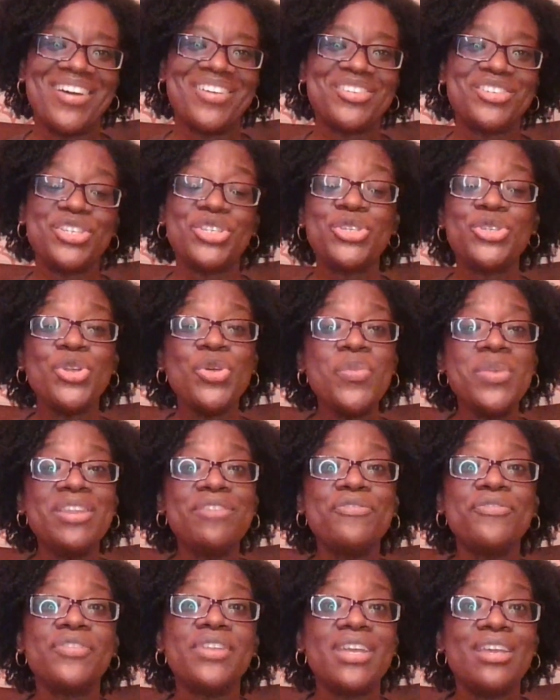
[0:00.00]
Just so many
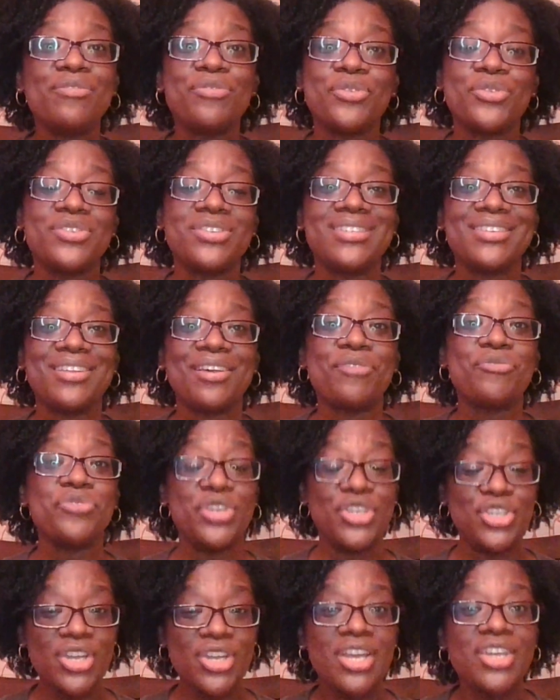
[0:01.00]
flavors of
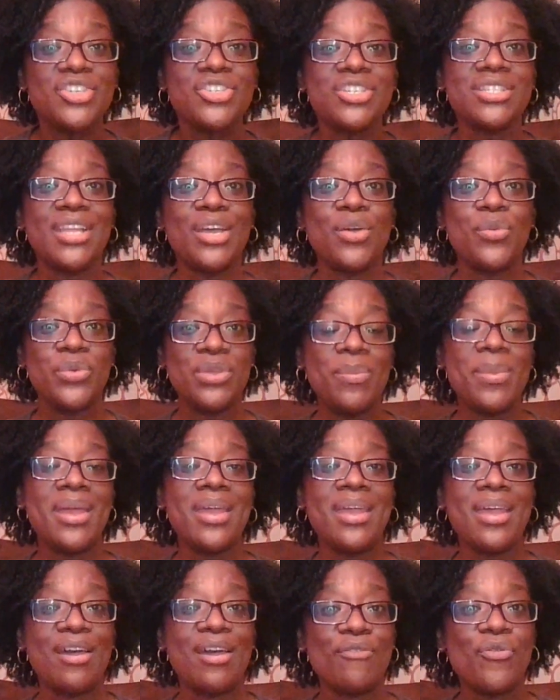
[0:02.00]
rejection that we may
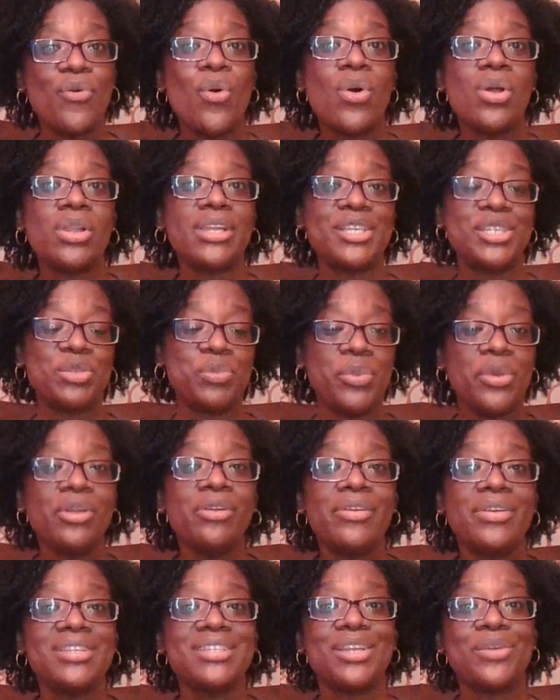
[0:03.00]
have all
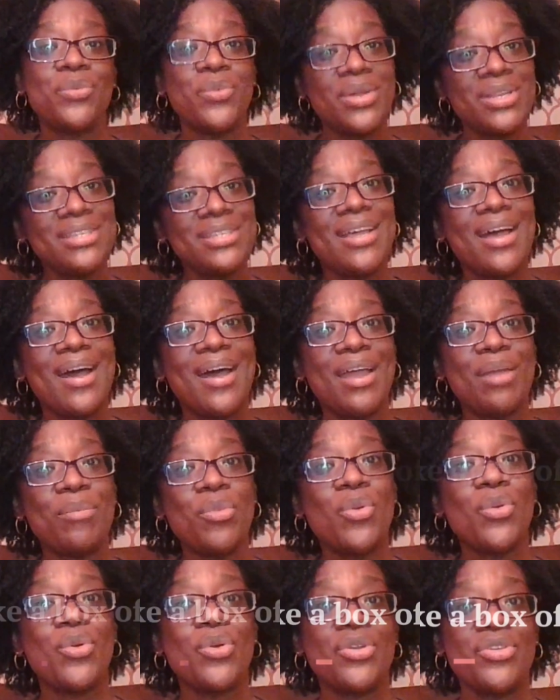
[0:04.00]
experienced at one time
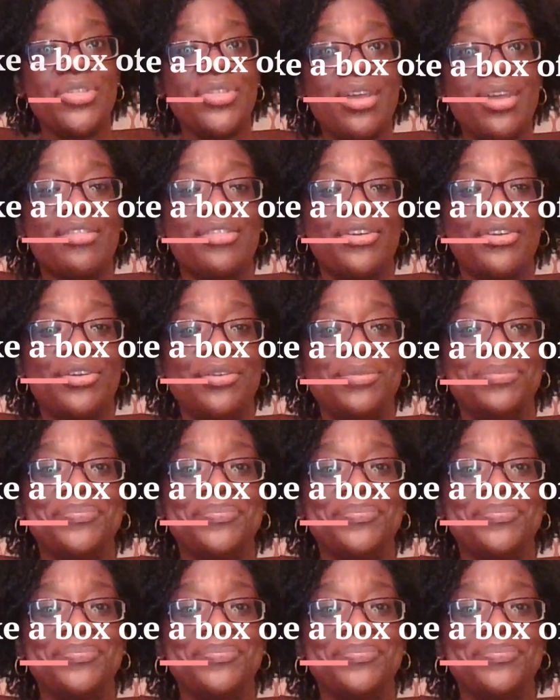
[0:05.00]
or the other.